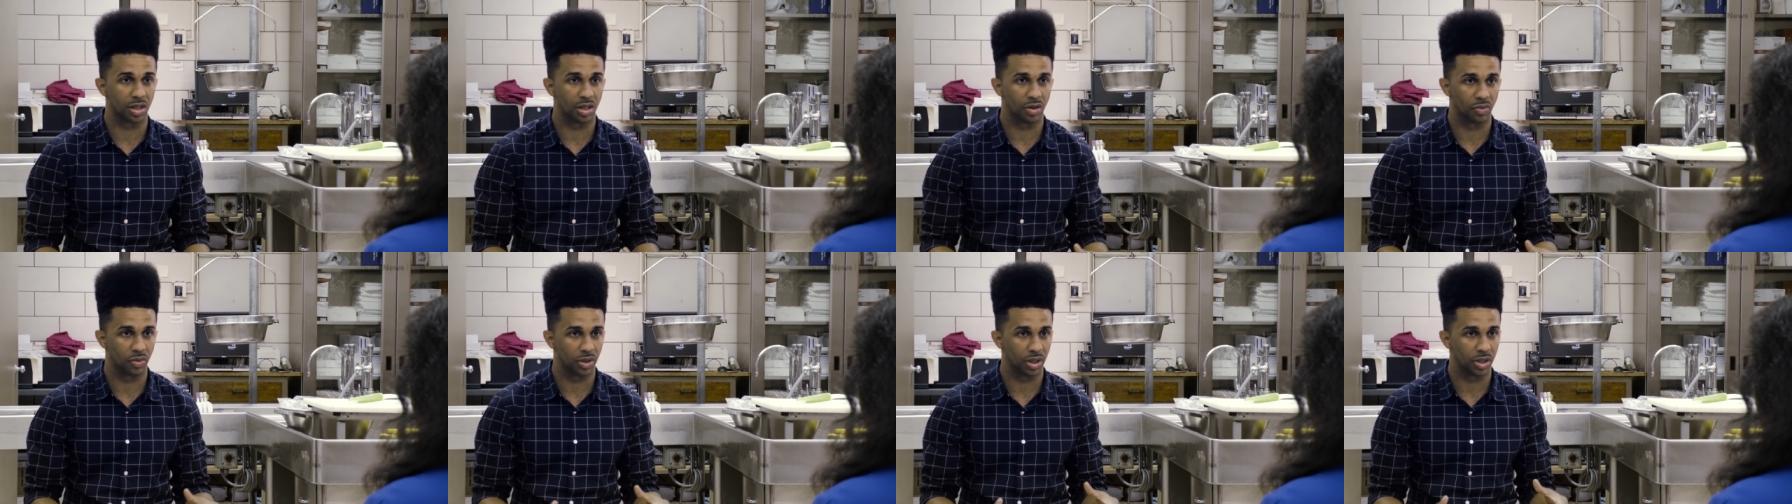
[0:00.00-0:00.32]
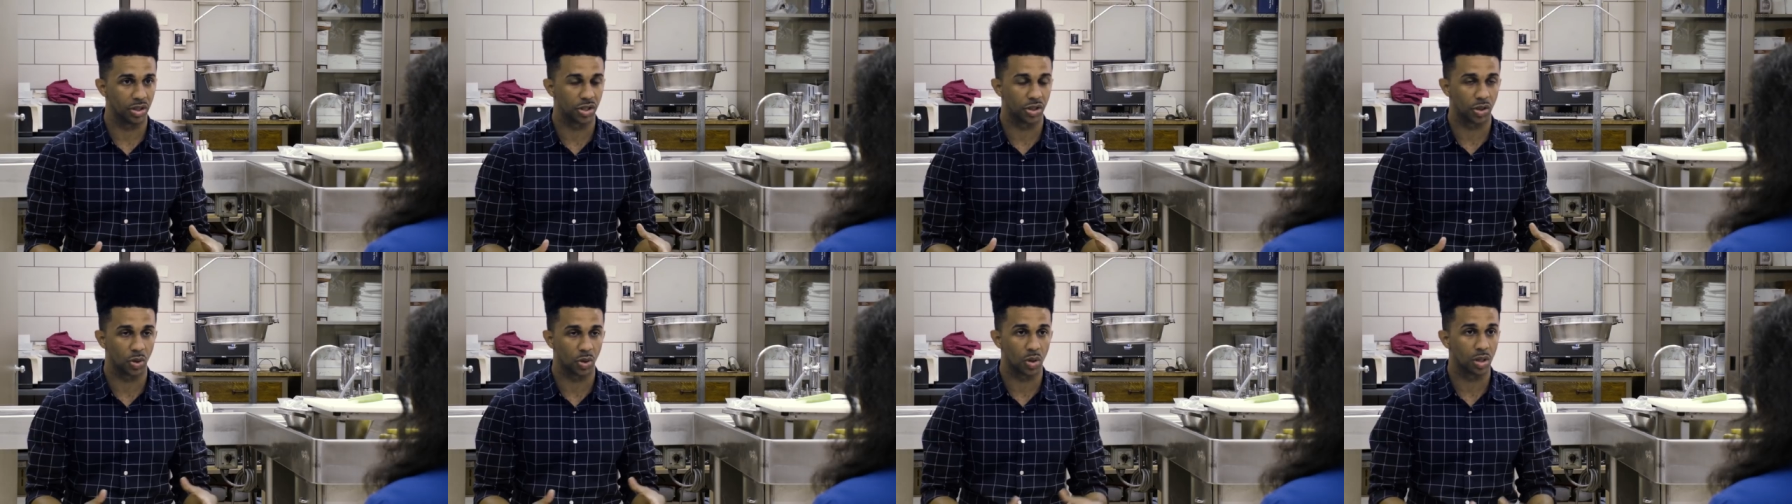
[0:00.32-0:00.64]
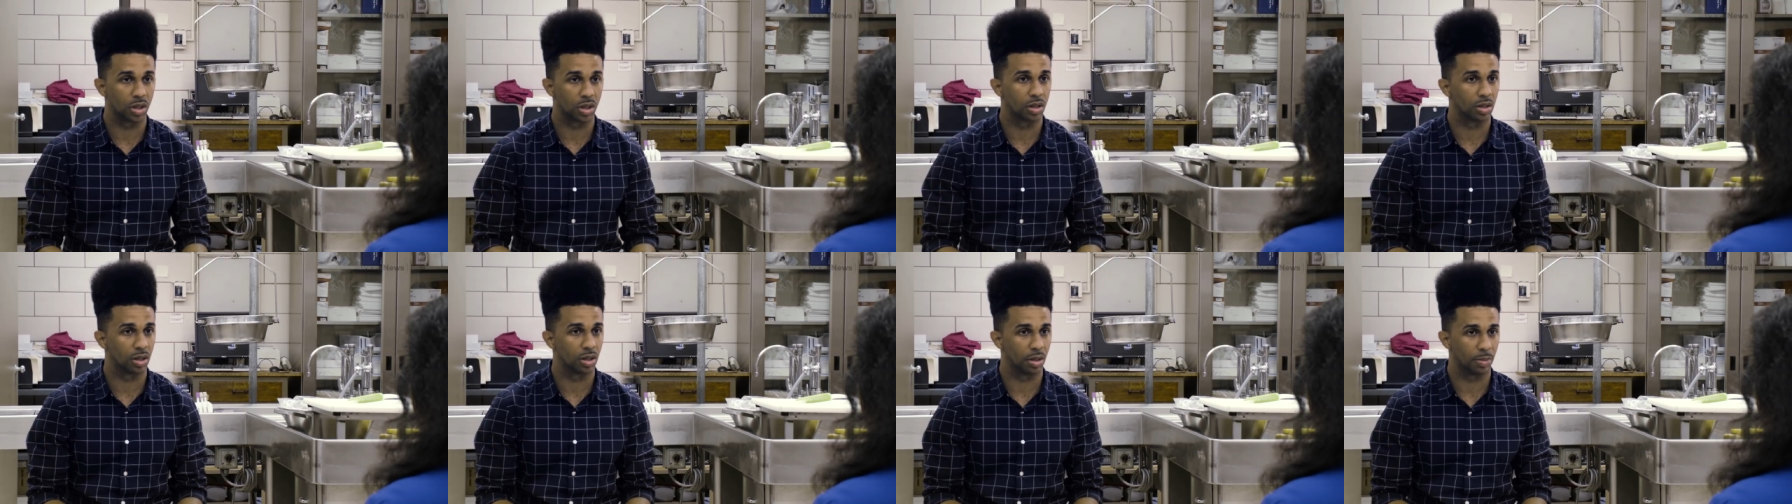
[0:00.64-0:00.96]
in a really
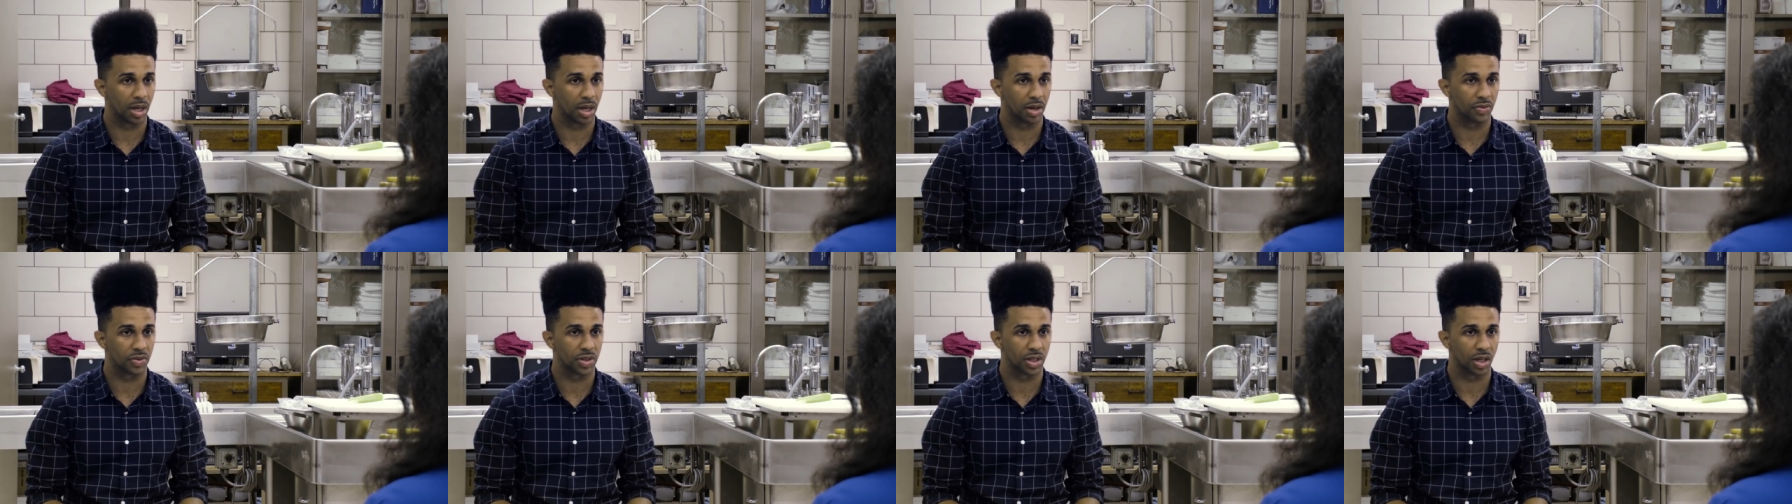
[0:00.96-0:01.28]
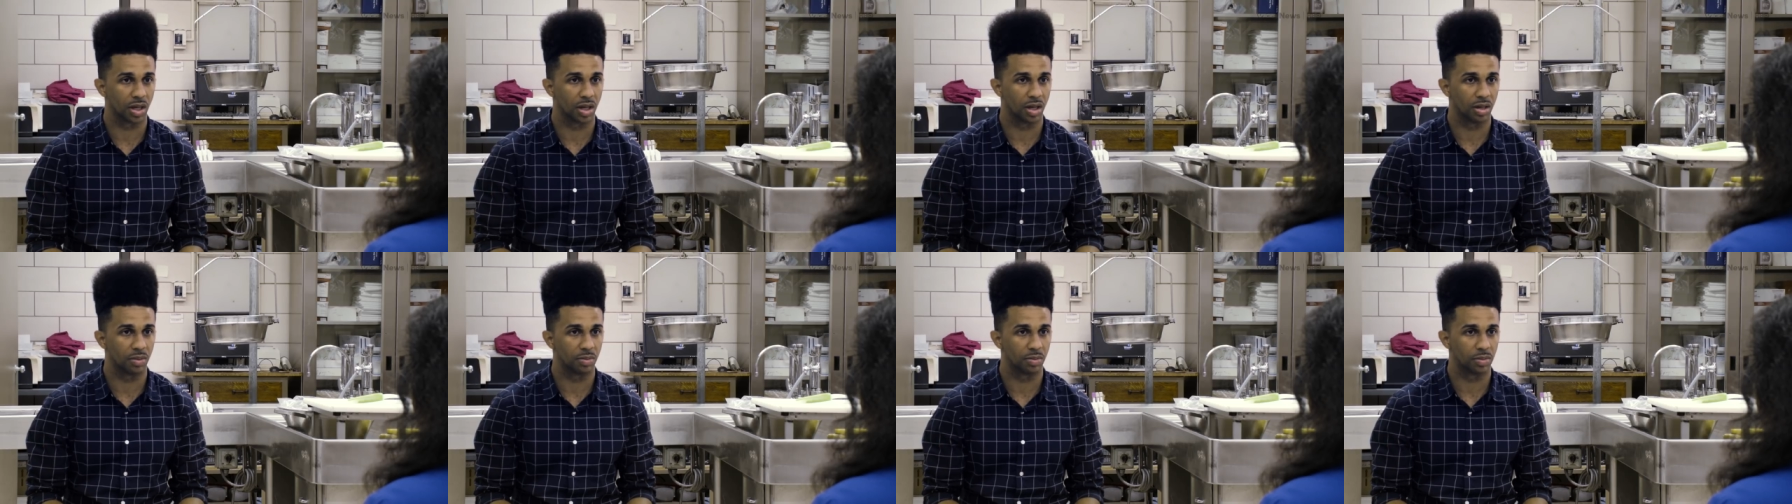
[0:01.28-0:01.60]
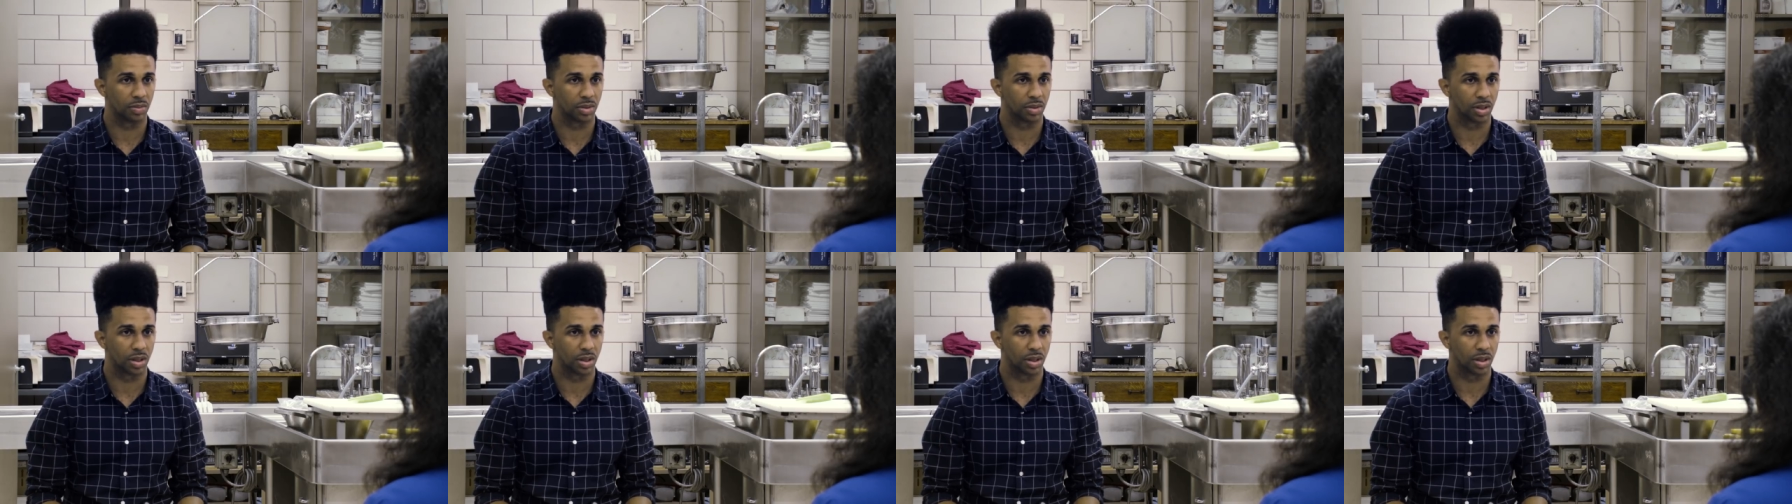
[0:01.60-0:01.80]
short amount of time.